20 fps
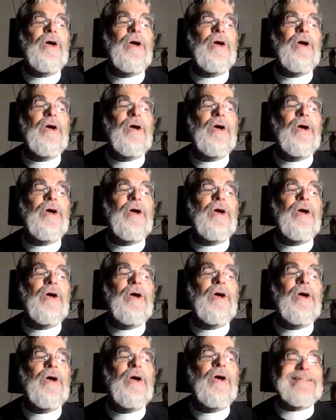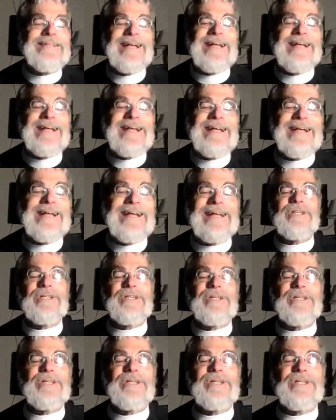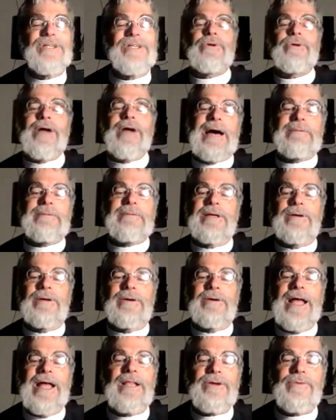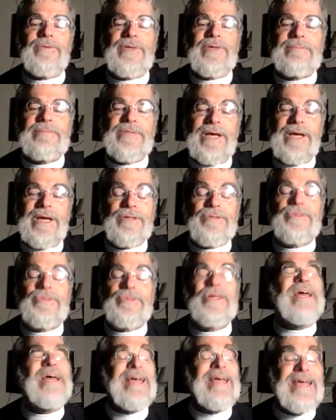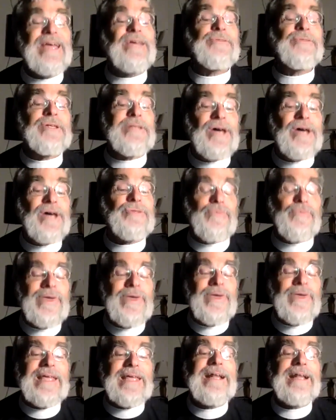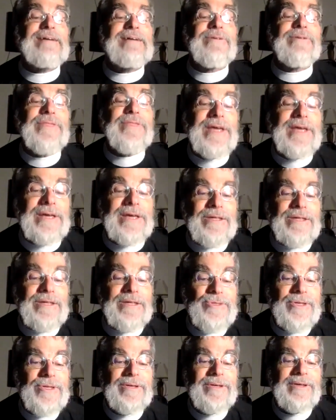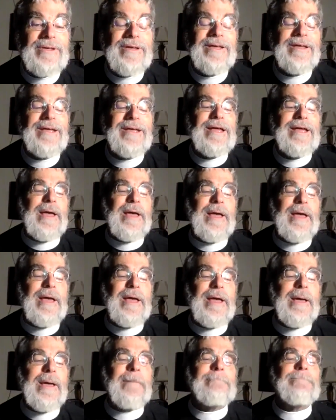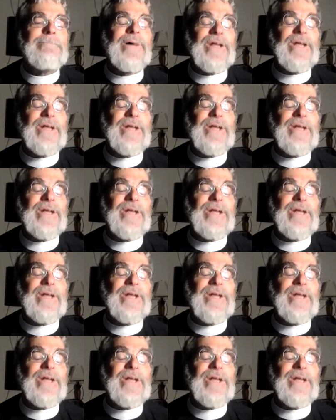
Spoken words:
What artificial intelligence as a computer algorithm does is it does really clever things, but